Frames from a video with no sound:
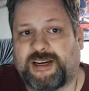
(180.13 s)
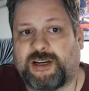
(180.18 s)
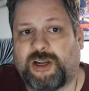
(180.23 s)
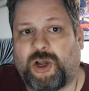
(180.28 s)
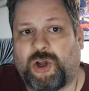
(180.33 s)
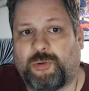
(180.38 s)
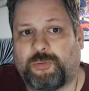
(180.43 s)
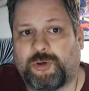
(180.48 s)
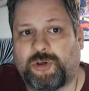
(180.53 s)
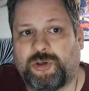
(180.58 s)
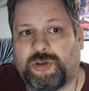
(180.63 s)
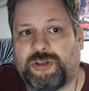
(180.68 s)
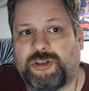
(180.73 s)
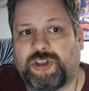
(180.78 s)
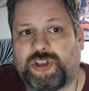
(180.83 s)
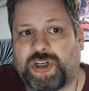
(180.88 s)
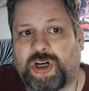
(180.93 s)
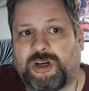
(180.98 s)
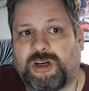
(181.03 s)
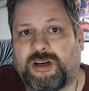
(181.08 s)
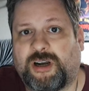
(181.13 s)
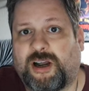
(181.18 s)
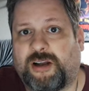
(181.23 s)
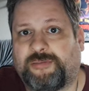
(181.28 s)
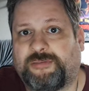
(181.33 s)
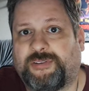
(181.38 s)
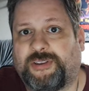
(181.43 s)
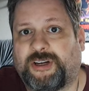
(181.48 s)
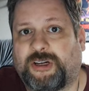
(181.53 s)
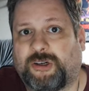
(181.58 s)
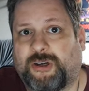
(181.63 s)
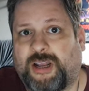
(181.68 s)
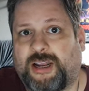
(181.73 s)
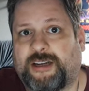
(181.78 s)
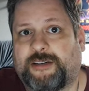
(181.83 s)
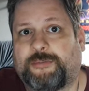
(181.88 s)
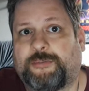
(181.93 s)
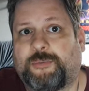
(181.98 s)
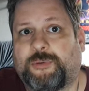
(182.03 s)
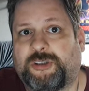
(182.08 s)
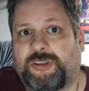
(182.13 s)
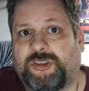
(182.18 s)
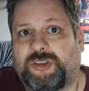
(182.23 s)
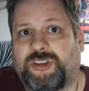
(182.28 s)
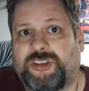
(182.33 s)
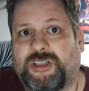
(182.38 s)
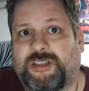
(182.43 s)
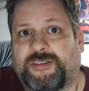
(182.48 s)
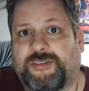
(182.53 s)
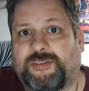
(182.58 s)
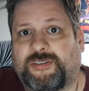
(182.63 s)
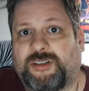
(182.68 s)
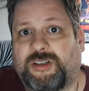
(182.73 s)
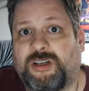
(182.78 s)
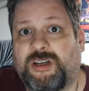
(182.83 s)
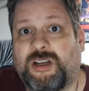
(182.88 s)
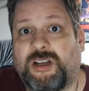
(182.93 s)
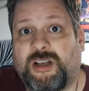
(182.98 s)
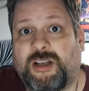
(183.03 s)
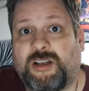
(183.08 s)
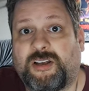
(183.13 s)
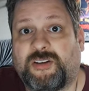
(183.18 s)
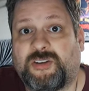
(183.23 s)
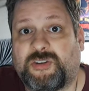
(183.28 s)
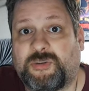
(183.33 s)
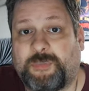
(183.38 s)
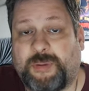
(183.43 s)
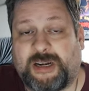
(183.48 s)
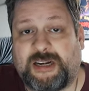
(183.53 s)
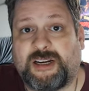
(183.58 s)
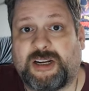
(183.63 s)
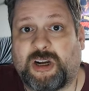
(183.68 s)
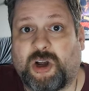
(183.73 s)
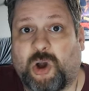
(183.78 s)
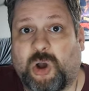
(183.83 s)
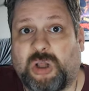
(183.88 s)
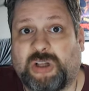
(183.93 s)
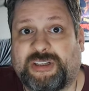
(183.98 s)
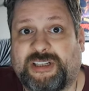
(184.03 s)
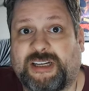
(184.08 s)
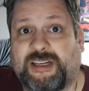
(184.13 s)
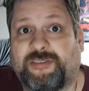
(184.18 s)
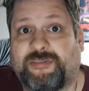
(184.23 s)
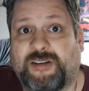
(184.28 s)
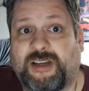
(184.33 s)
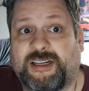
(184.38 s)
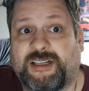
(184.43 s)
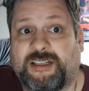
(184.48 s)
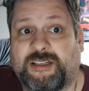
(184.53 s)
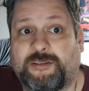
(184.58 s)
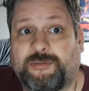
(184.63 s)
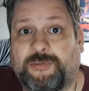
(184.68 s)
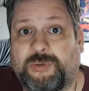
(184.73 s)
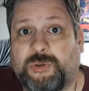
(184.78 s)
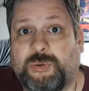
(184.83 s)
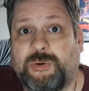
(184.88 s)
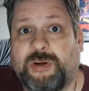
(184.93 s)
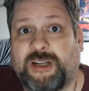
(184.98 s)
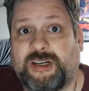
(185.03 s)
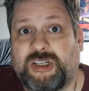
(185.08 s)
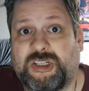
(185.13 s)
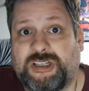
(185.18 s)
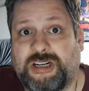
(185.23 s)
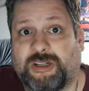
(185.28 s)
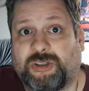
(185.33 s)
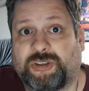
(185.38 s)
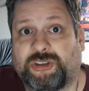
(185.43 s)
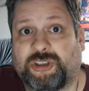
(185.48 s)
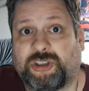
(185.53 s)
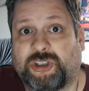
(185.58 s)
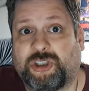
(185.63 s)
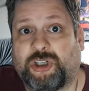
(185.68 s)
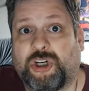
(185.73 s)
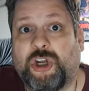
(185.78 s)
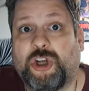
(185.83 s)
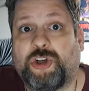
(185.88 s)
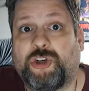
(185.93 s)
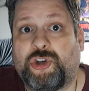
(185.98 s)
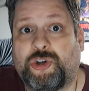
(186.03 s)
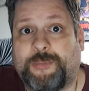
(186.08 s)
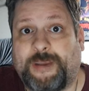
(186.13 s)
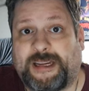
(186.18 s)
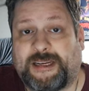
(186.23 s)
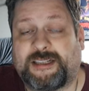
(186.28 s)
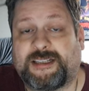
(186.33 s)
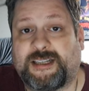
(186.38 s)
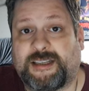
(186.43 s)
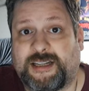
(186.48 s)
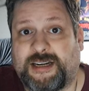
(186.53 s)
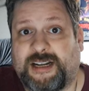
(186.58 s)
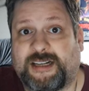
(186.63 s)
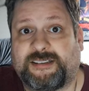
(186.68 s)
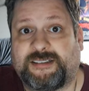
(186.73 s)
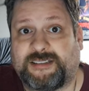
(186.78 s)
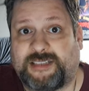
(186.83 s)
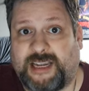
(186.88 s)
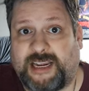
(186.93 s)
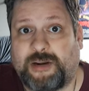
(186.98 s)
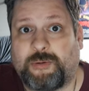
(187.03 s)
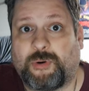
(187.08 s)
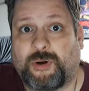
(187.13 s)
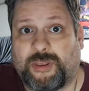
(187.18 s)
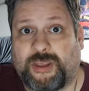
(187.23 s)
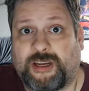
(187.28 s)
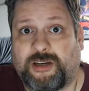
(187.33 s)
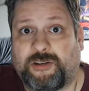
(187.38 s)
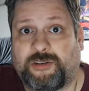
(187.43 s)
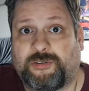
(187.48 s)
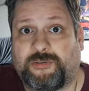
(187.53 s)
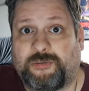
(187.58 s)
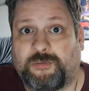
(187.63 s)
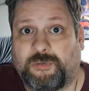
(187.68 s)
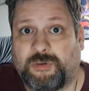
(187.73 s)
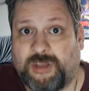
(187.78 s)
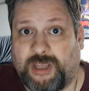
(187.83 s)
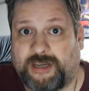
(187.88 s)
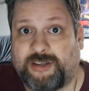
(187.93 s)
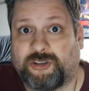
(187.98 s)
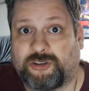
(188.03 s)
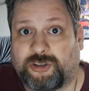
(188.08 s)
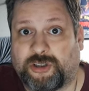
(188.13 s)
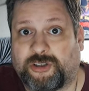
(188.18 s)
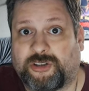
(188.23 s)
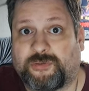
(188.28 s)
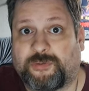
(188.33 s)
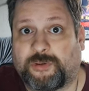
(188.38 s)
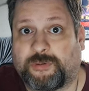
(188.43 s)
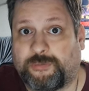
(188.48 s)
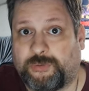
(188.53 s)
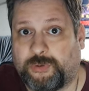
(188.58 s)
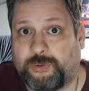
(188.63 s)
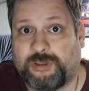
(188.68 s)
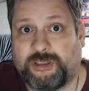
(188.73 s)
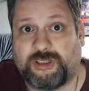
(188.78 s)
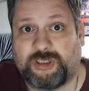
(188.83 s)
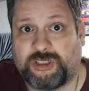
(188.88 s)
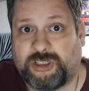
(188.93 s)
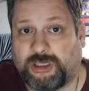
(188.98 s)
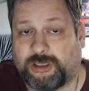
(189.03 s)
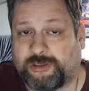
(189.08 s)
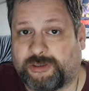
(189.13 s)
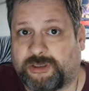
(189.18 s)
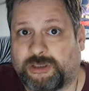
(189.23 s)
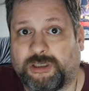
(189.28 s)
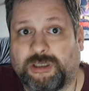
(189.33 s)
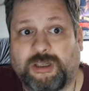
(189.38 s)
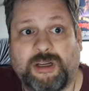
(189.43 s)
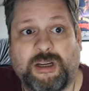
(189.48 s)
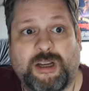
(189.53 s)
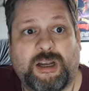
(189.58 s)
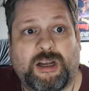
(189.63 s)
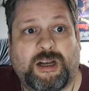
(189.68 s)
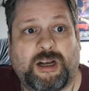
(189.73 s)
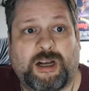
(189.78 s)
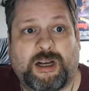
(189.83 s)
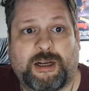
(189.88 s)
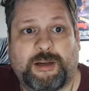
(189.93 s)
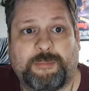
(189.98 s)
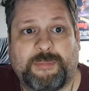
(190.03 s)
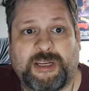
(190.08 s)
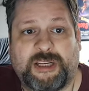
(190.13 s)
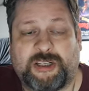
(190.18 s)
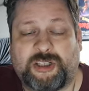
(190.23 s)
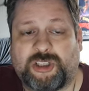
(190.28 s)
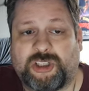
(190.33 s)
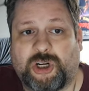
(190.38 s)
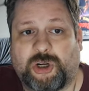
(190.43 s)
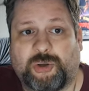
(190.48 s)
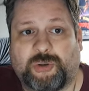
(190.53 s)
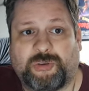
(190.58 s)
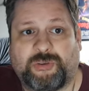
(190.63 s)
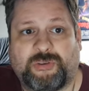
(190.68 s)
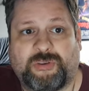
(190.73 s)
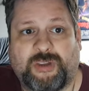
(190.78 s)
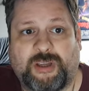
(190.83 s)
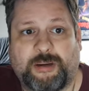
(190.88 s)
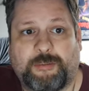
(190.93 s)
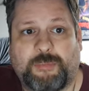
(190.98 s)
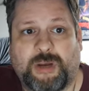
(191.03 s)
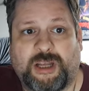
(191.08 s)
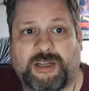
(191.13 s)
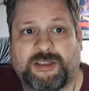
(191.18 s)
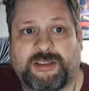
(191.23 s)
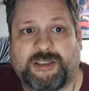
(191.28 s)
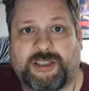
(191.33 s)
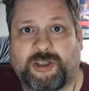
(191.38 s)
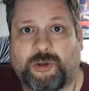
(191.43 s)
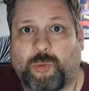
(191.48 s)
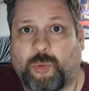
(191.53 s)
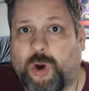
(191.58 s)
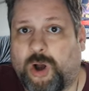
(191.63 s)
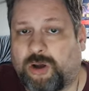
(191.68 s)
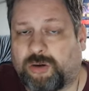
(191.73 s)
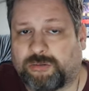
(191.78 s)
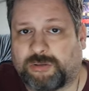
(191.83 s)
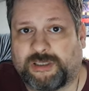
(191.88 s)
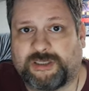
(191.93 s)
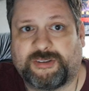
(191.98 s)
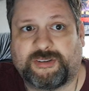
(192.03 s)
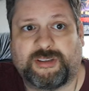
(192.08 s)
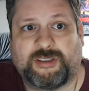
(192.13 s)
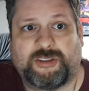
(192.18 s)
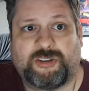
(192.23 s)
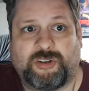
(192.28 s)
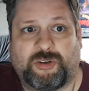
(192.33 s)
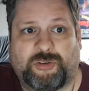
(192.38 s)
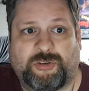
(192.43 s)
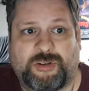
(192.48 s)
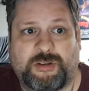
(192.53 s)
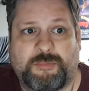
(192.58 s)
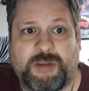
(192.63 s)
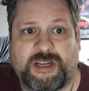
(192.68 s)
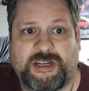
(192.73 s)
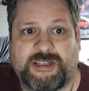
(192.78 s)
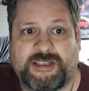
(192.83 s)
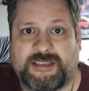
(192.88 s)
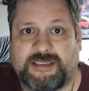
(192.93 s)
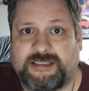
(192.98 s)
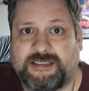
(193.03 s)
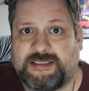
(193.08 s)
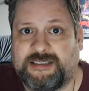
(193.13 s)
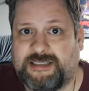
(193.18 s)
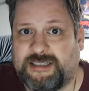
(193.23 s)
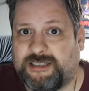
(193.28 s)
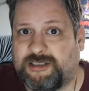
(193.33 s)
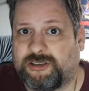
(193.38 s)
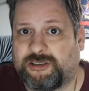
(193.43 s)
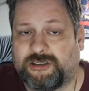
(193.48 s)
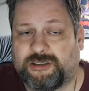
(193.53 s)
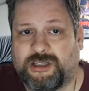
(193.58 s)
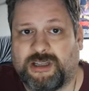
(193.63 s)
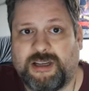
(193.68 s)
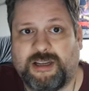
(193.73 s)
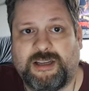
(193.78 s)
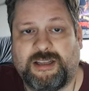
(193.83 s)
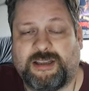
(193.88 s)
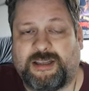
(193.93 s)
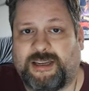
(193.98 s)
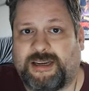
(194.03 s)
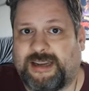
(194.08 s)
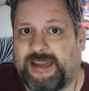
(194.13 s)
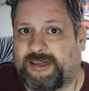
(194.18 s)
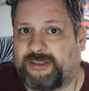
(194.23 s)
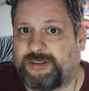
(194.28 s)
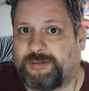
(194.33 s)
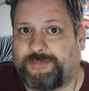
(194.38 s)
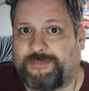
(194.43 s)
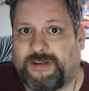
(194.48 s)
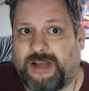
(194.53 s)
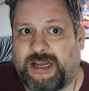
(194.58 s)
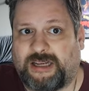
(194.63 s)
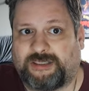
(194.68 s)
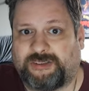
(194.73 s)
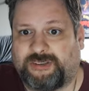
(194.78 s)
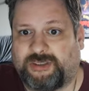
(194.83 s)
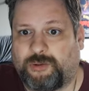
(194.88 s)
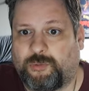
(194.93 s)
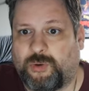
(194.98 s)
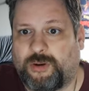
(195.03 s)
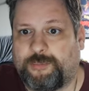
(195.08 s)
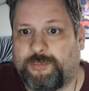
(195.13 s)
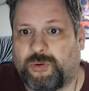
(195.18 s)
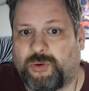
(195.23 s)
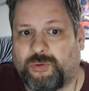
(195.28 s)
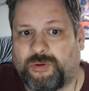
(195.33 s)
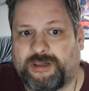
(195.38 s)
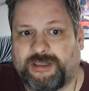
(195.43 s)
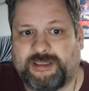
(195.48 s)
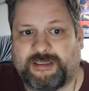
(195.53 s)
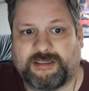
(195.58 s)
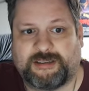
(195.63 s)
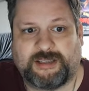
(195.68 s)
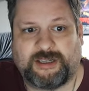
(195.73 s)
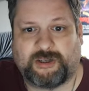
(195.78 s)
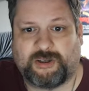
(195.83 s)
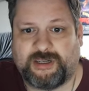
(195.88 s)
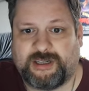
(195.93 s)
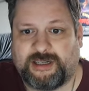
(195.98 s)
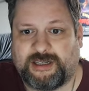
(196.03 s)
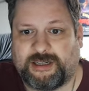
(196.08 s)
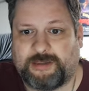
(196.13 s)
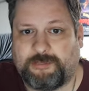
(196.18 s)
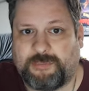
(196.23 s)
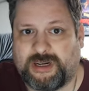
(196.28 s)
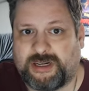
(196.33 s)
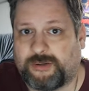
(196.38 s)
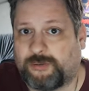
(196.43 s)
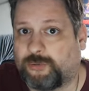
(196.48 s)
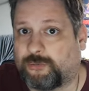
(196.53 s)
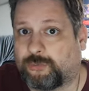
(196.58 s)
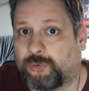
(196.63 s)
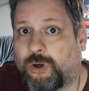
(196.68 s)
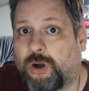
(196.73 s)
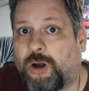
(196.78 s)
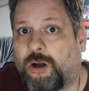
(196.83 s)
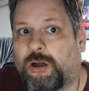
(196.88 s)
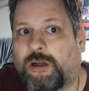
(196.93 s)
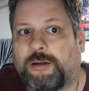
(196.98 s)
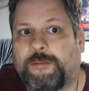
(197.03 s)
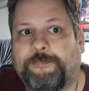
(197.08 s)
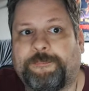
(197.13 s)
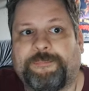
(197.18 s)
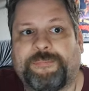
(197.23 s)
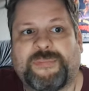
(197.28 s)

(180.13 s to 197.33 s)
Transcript: a good chunk of their life was just spending all day finding food and shelter to make it to the next day where they could then search for food and shelter. It shows them hunting walrus. It shows them hunting seal. They catch a fox at one point. They're eating meat raw.